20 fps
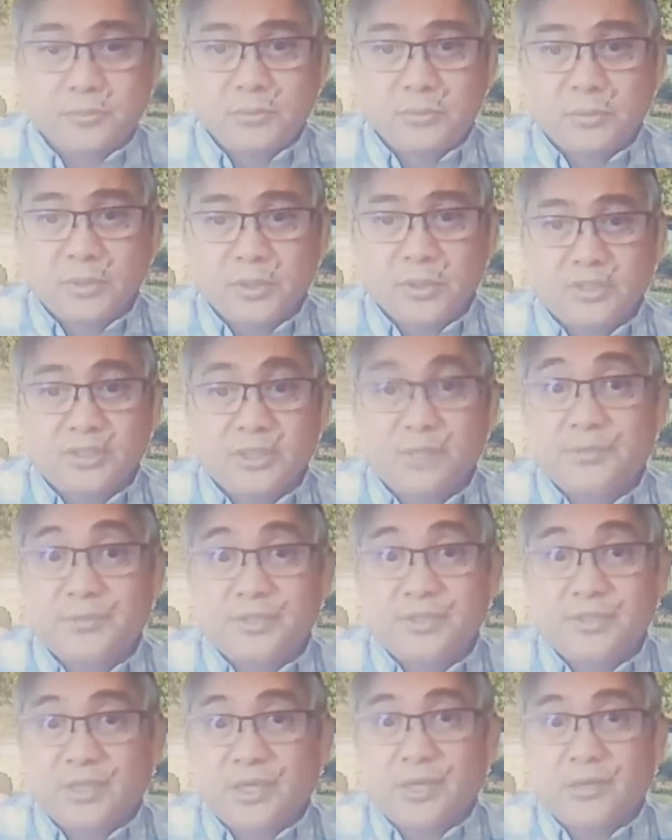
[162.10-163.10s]
some
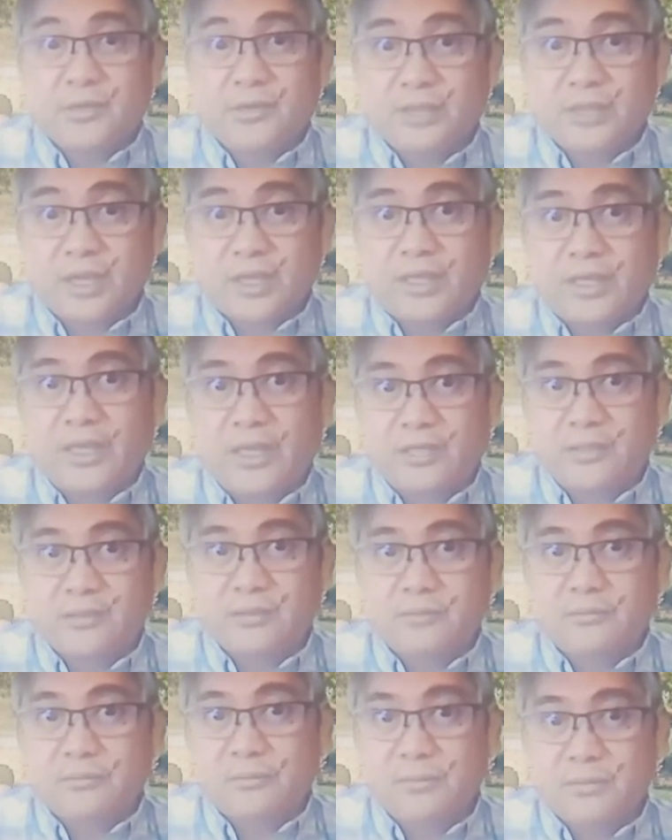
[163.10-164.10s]
scenarios I can't,
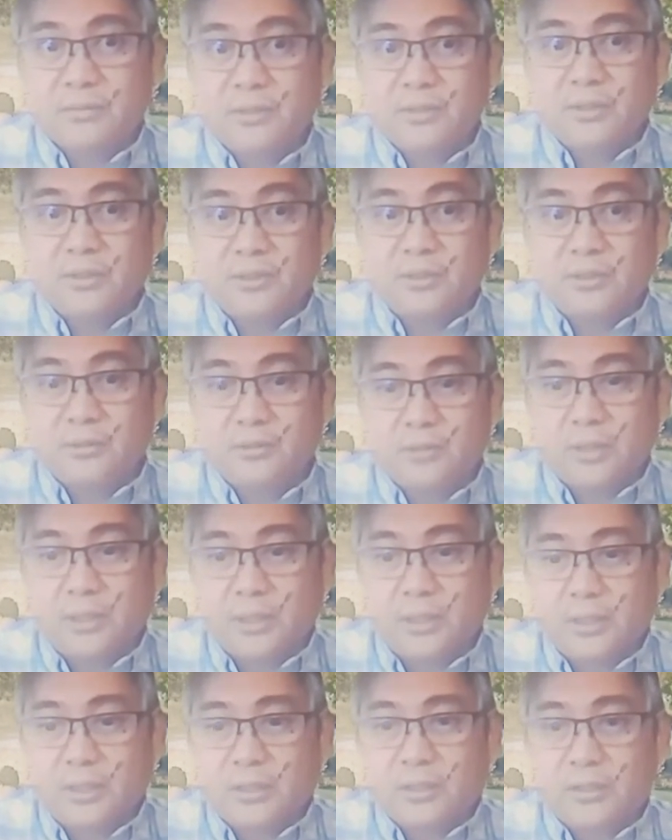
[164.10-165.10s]

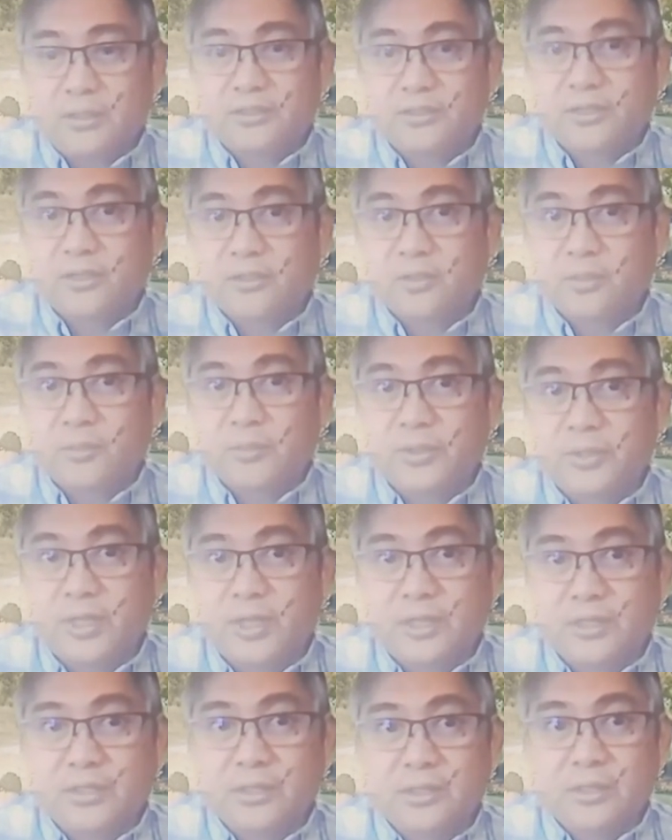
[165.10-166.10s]
it's hard to
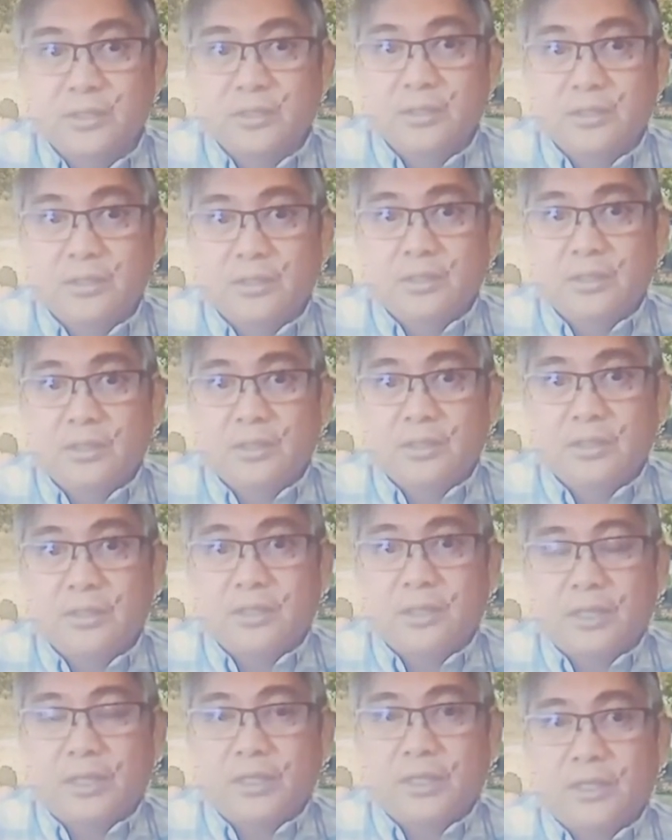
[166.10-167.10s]
predict.
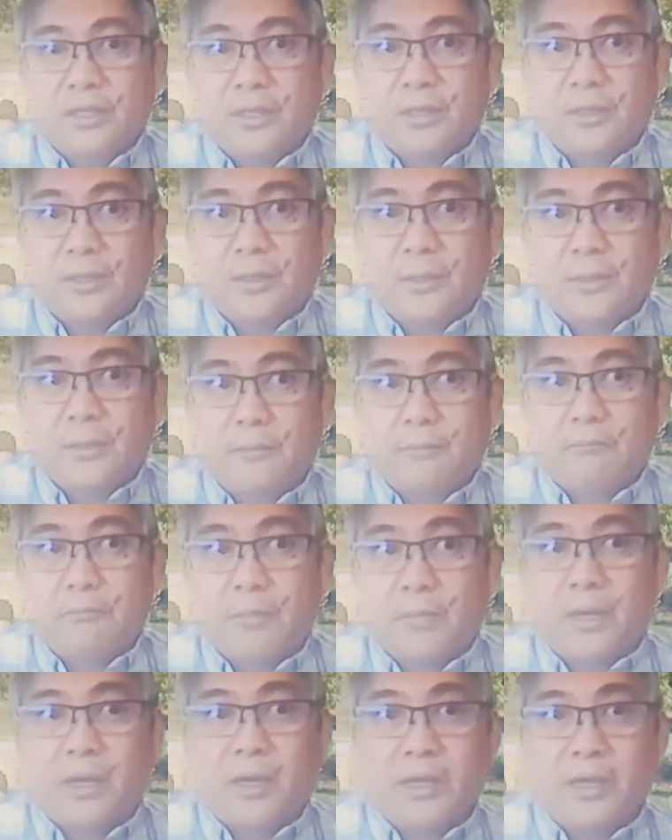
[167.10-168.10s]
Like
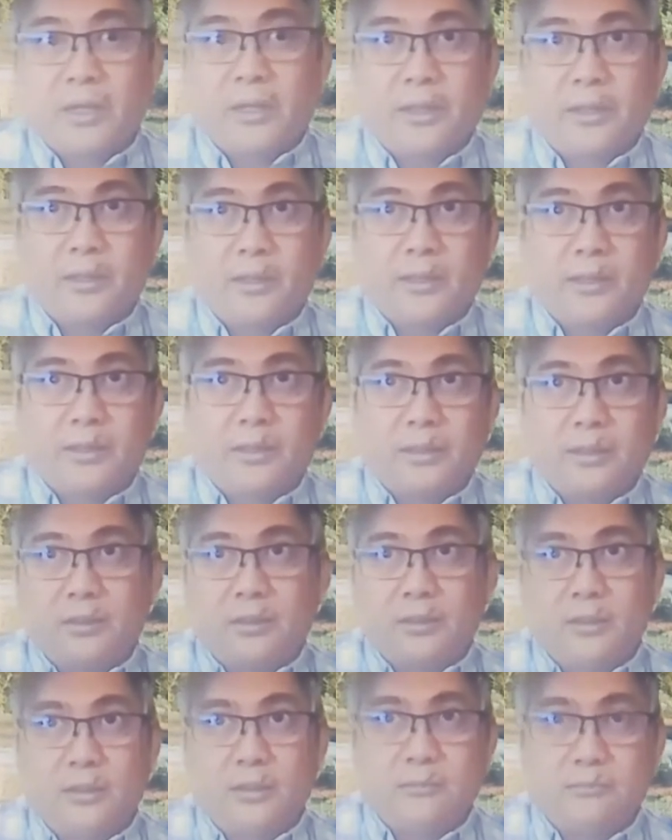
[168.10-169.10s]
my
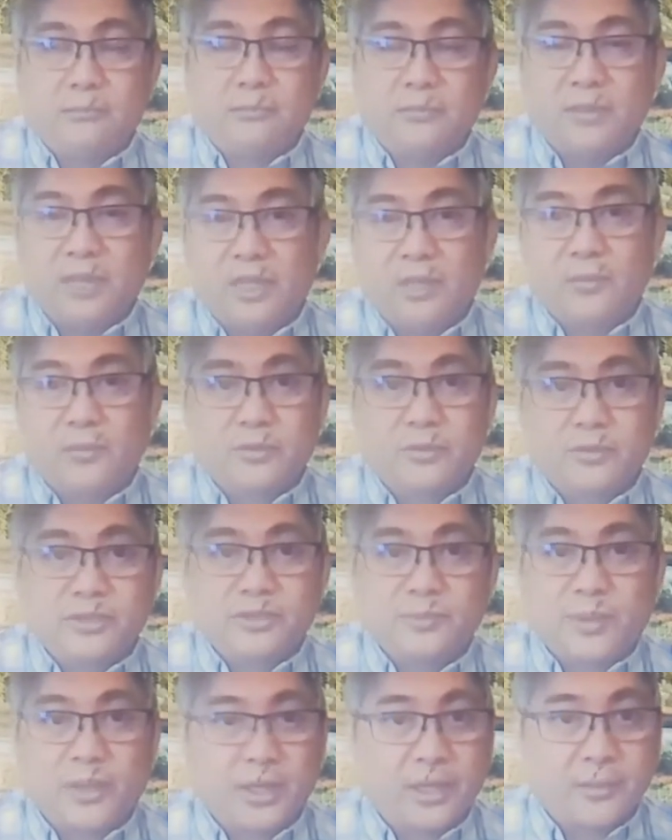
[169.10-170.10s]
neighbor's
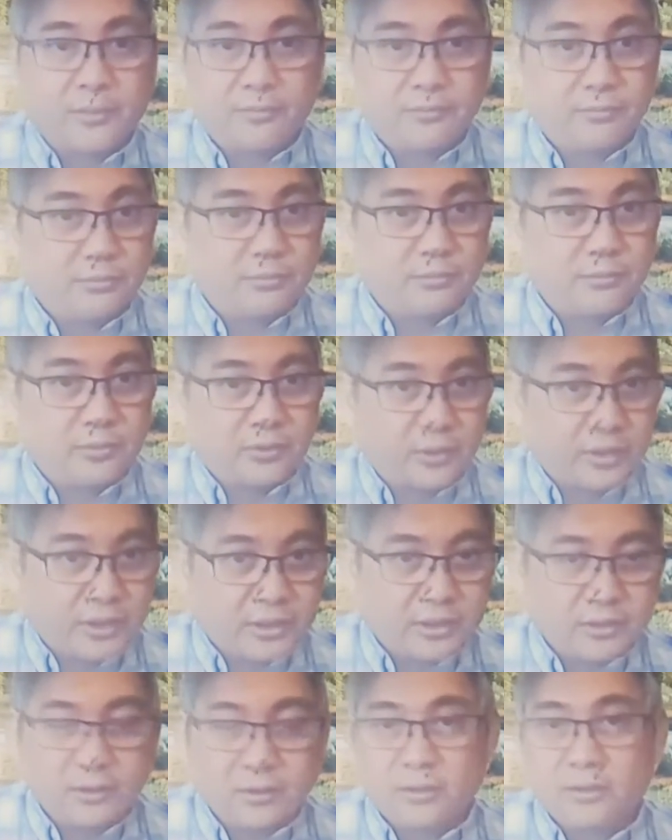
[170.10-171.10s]
pipe, right?
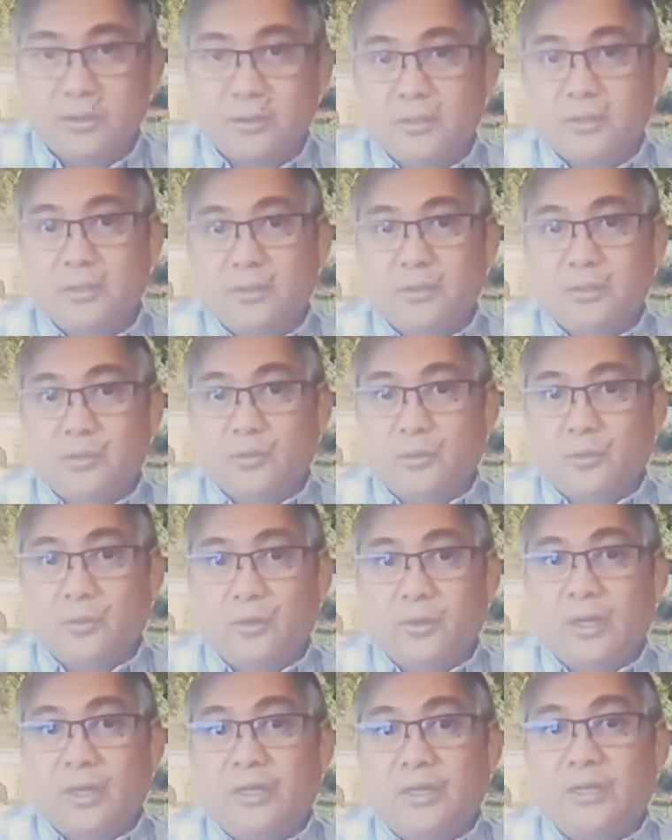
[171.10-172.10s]

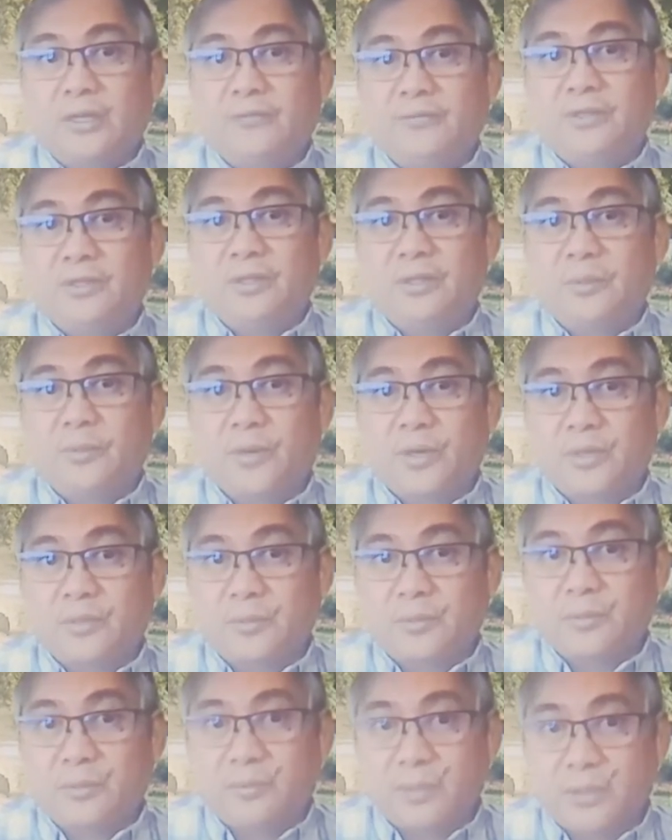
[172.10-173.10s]
Or I live in an
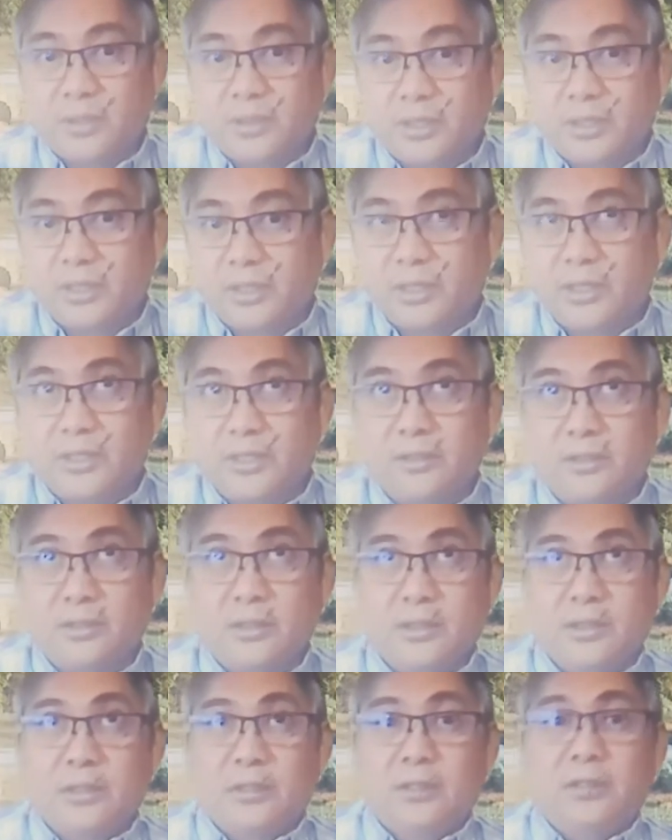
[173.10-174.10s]
apartment building
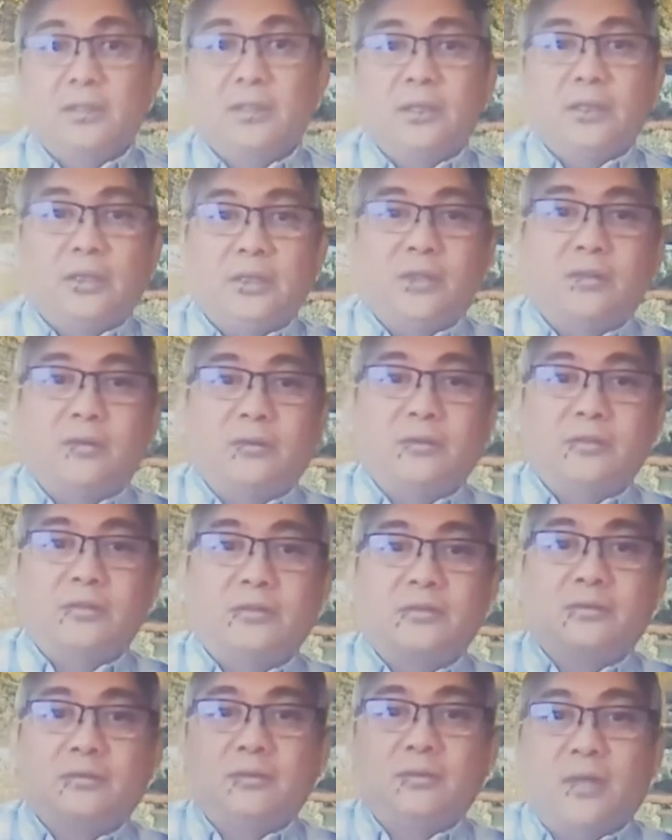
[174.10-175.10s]
and,
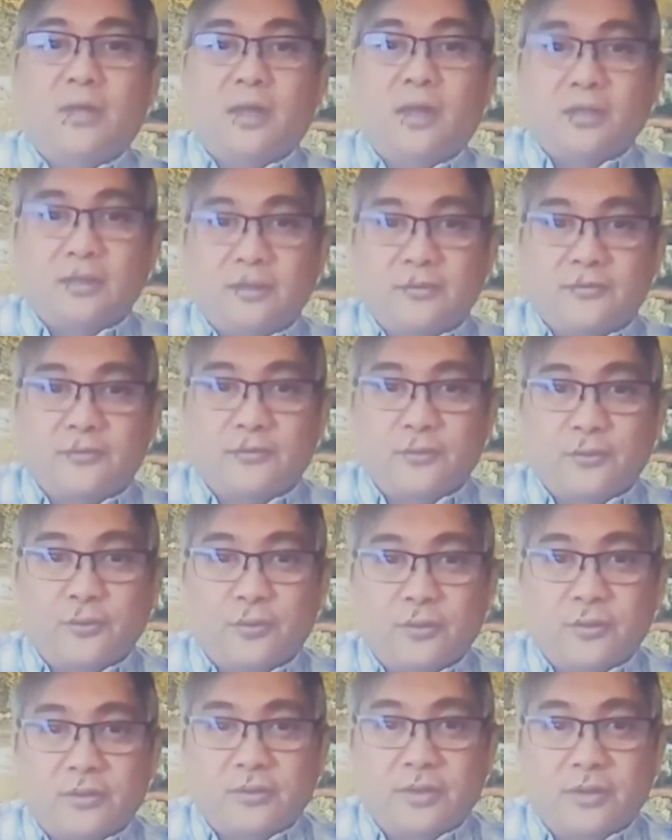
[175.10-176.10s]
the higher
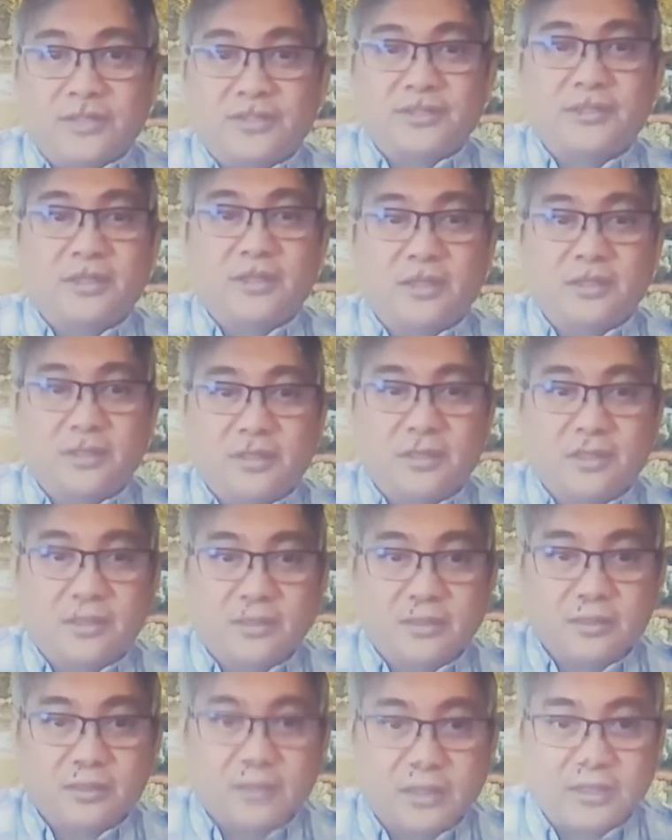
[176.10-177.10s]
floor resident
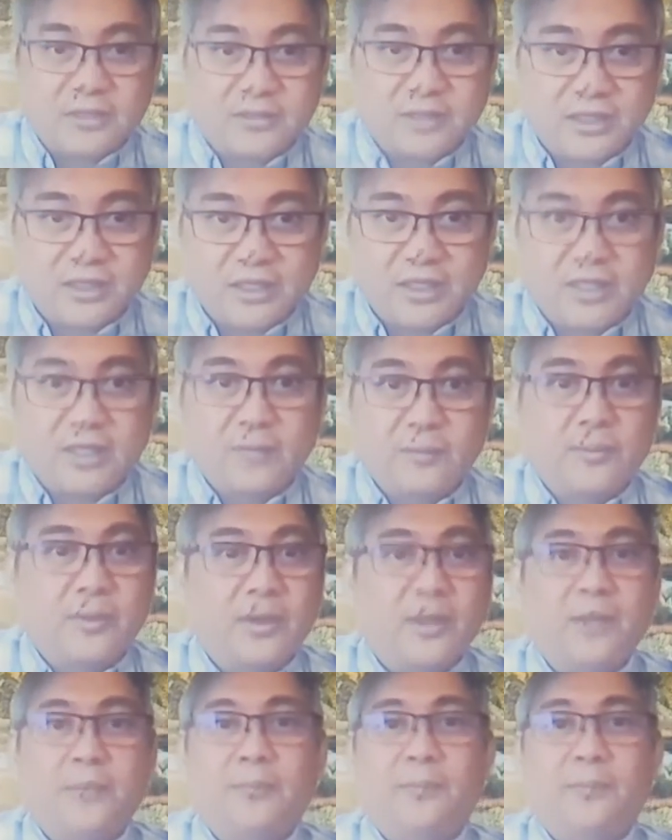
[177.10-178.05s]
has a leaking pipe.